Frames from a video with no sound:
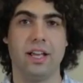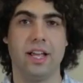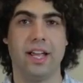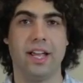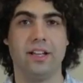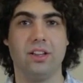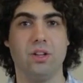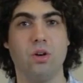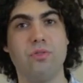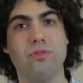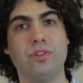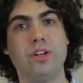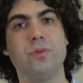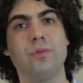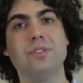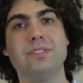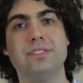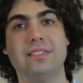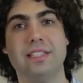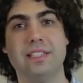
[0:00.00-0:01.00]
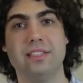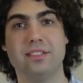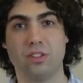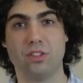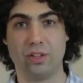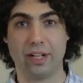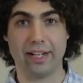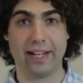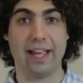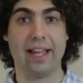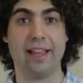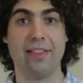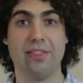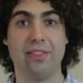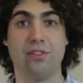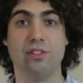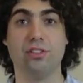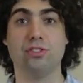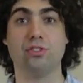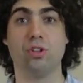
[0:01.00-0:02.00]
And low frequencies are again
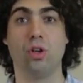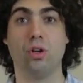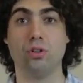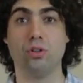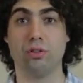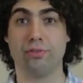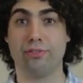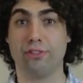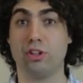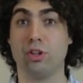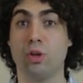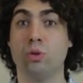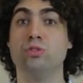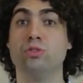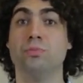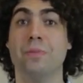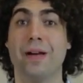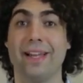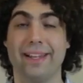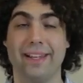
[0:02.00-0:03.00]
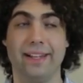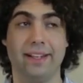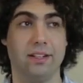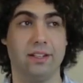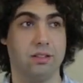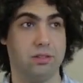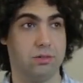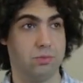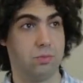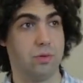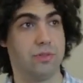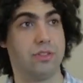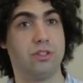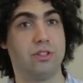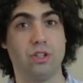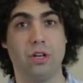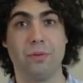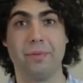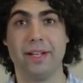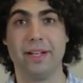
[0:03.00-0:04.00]
the result of close miking with the
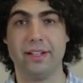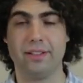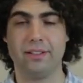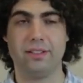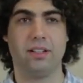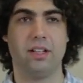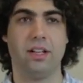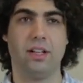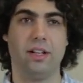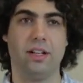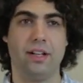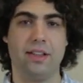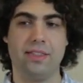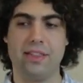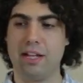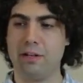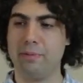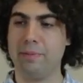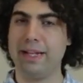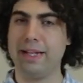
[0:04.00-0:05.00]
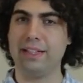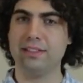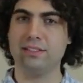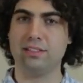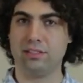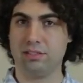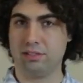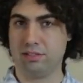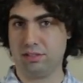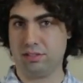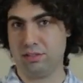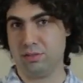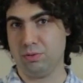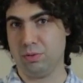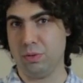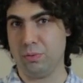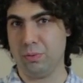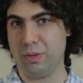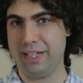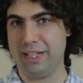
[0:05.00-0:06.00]
drum kit. That means
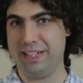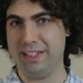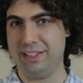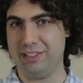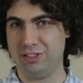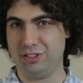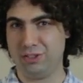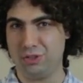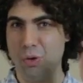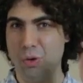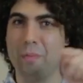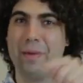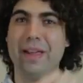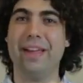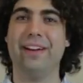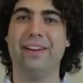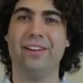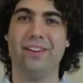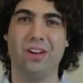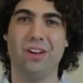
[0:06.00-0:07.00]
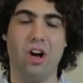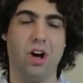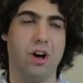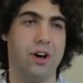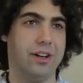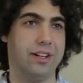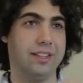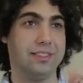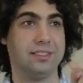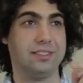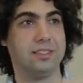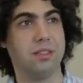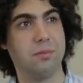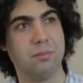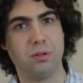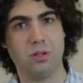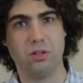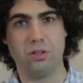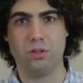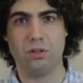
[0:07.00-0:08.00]
when we zoom in on a
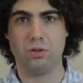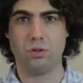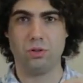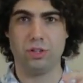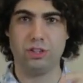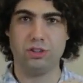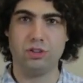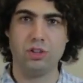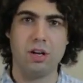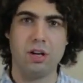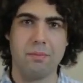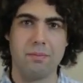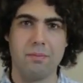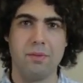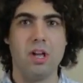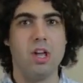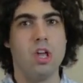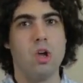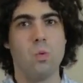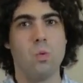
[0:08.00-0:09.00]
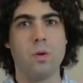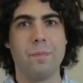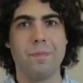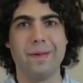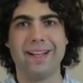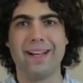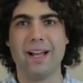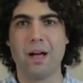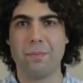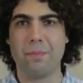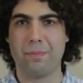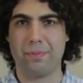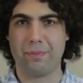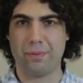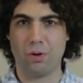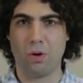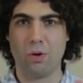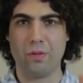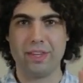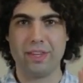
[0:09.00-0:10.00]
cymbal or a drum, we pick up
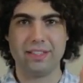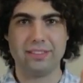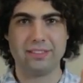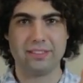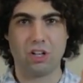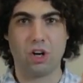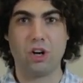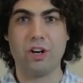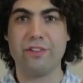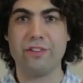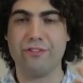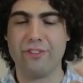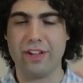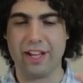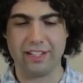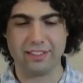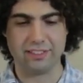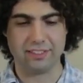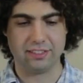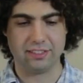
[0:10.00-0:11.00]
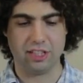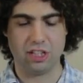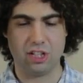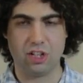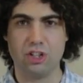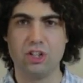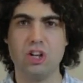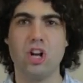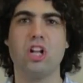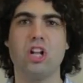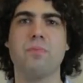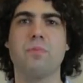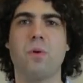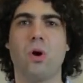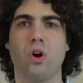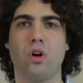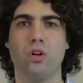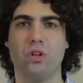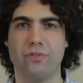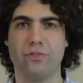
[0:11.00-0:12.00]
all these artifacts that are not
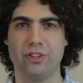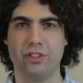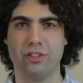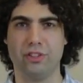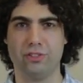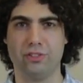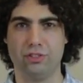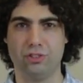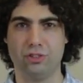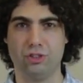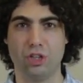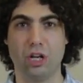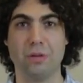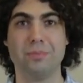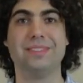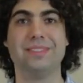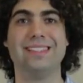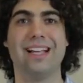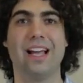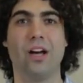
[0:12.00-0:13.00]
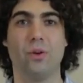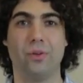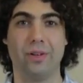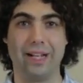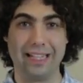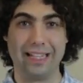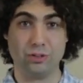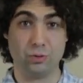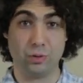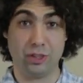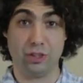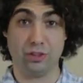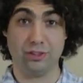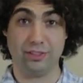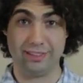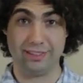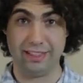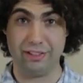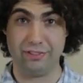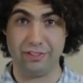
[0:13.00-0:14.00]
part of the drum sound as we
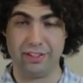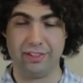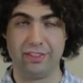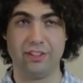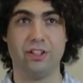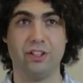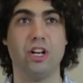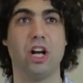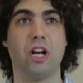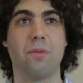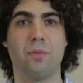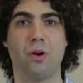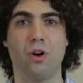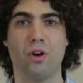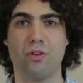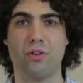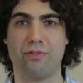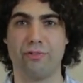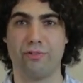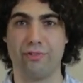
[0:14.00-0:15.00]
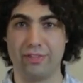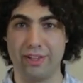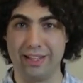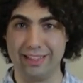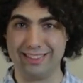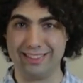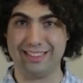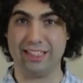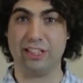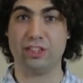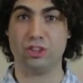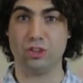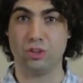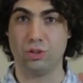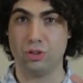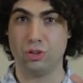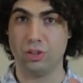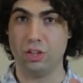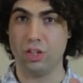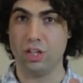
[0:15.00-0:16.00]
conceive it. They're not part of the
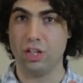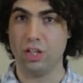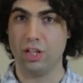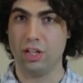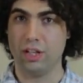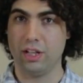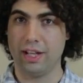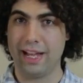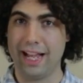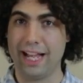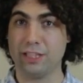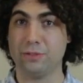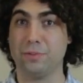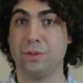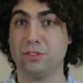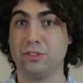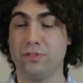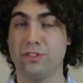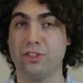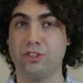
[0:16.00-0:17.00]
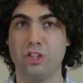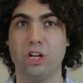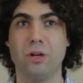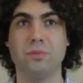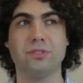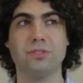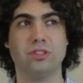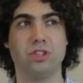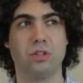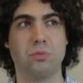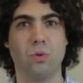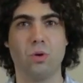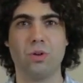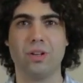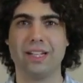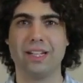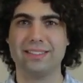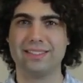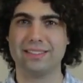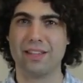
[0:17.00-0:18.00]
essential aspects of the drums. They're more
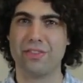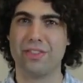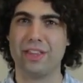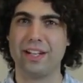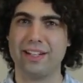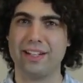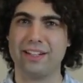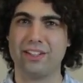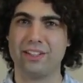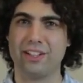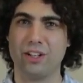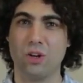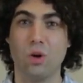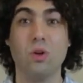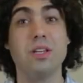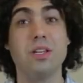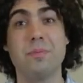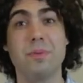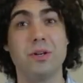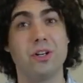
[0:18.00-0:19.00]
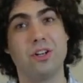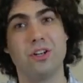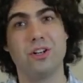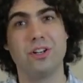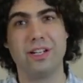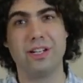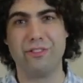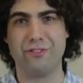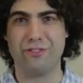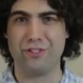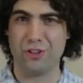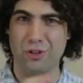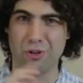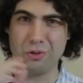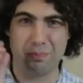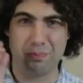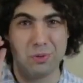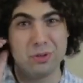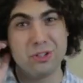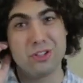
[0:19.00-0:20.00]
like something that can only be heard if
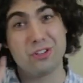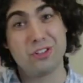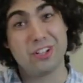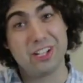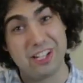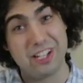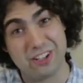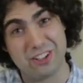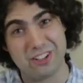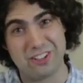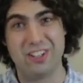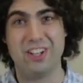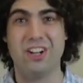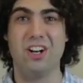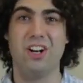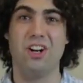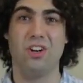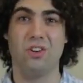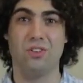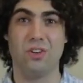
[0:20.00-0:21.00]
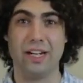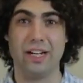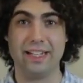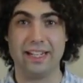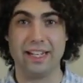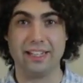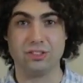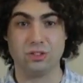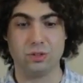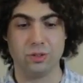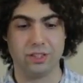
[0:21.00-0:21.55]
you put your ear right next